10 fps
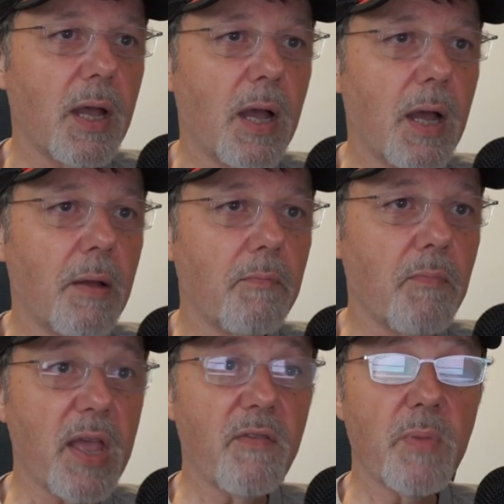
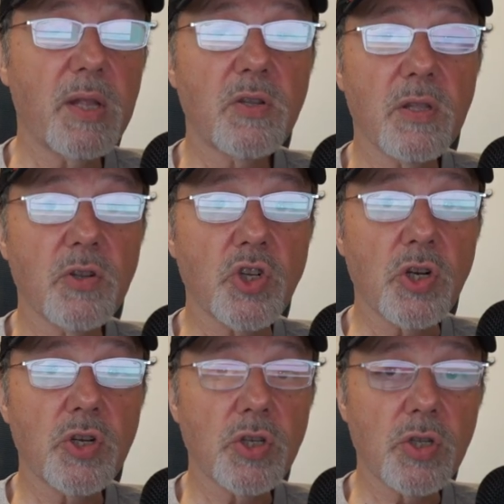may have been to the
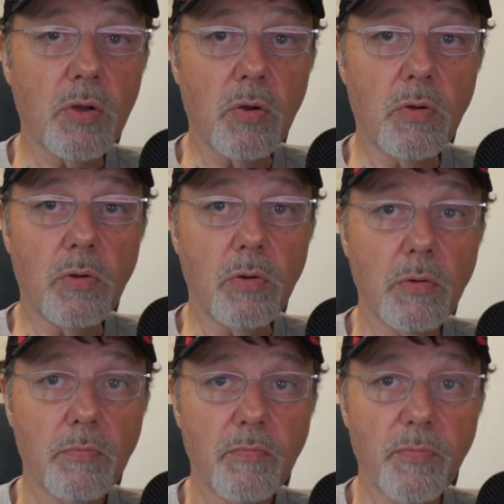church as a whole,
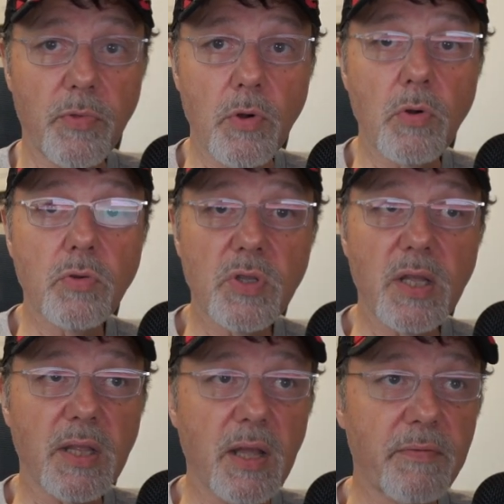those
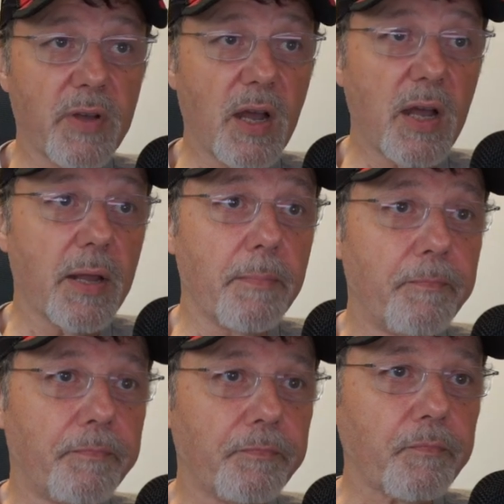that love God.
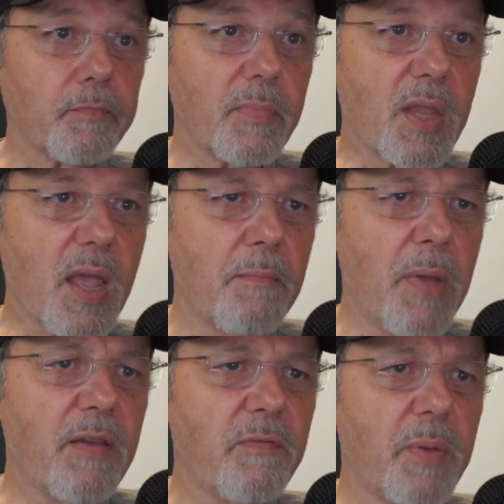
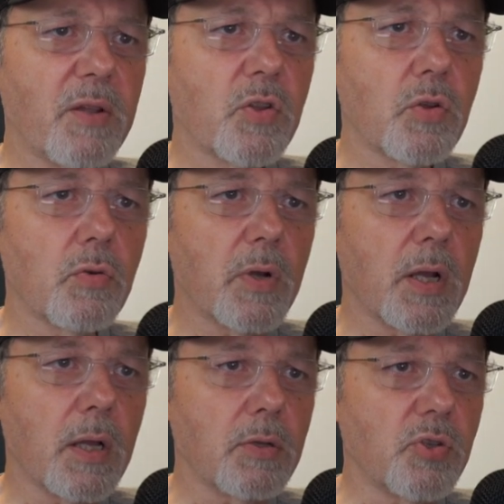may have been to
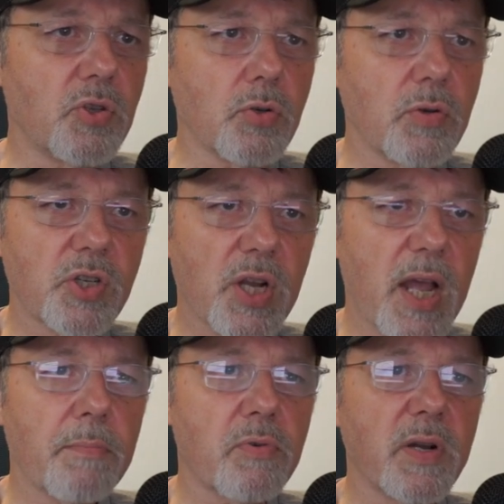a Jewish
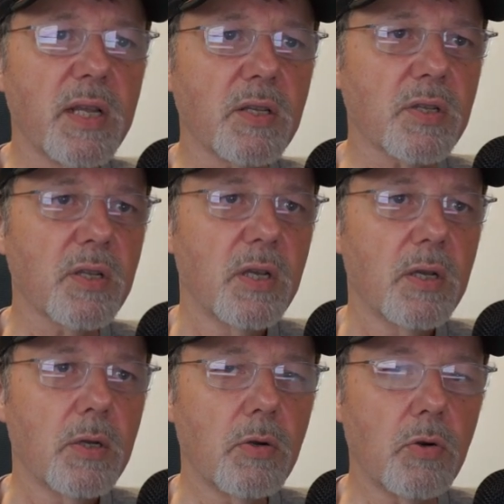high priest
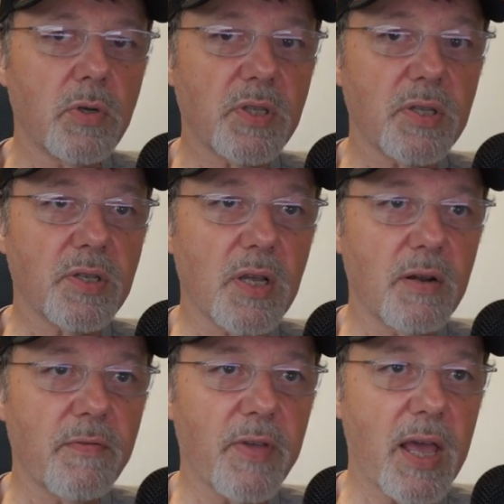who was the
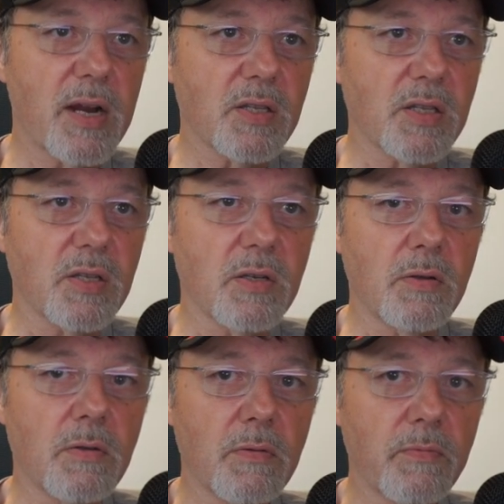son of Annas
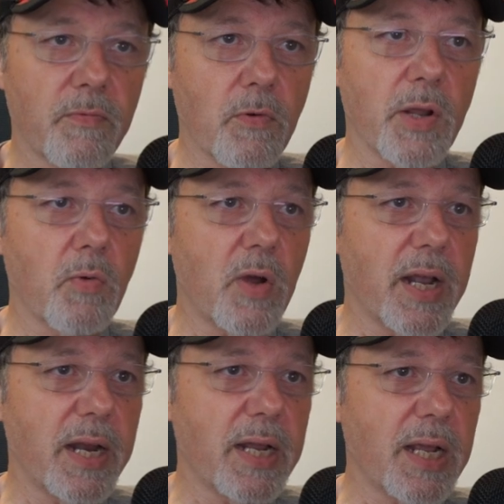until 41
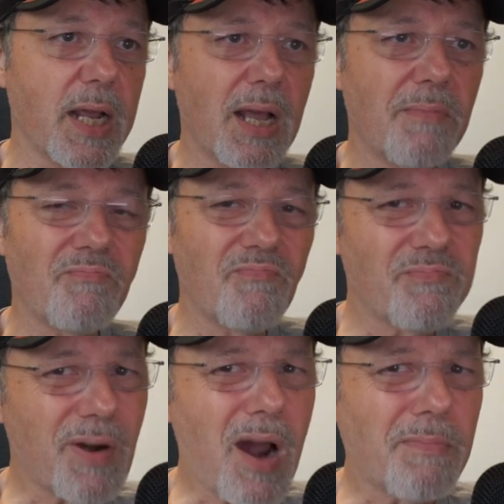AD.
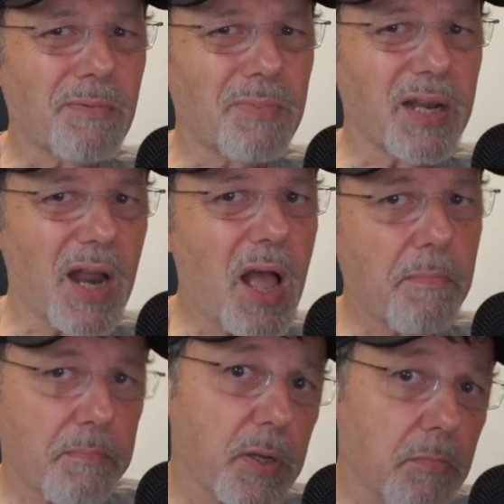Probably
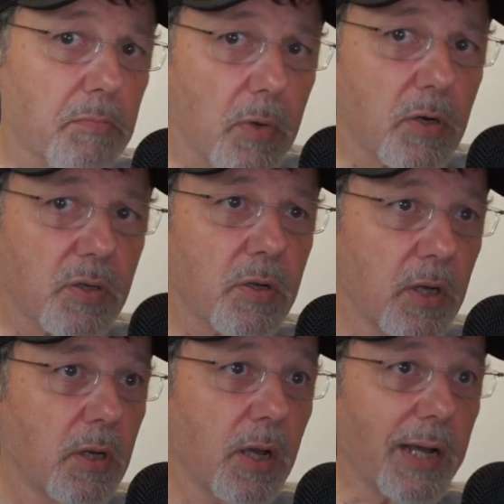not, but there's
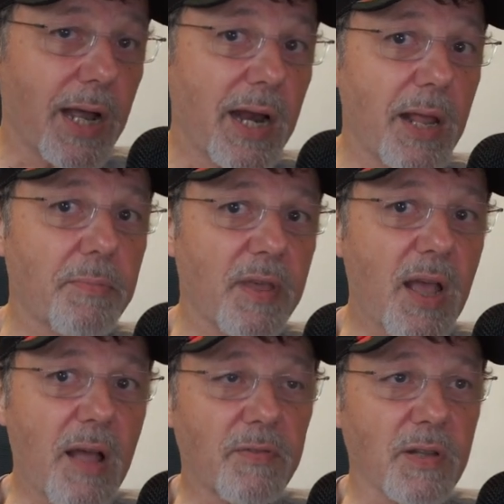a guy named
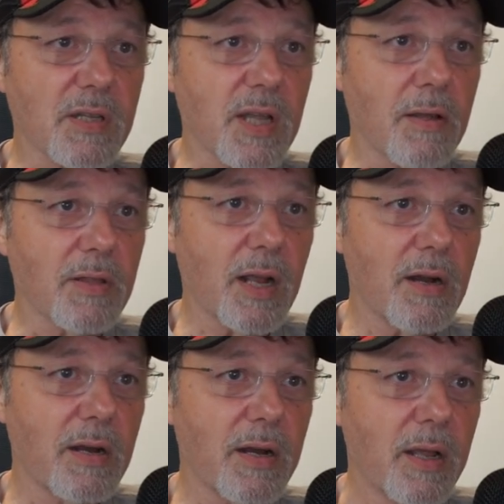Theophilus out
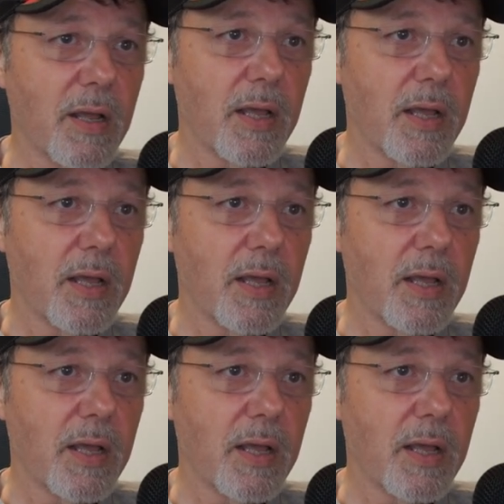there, and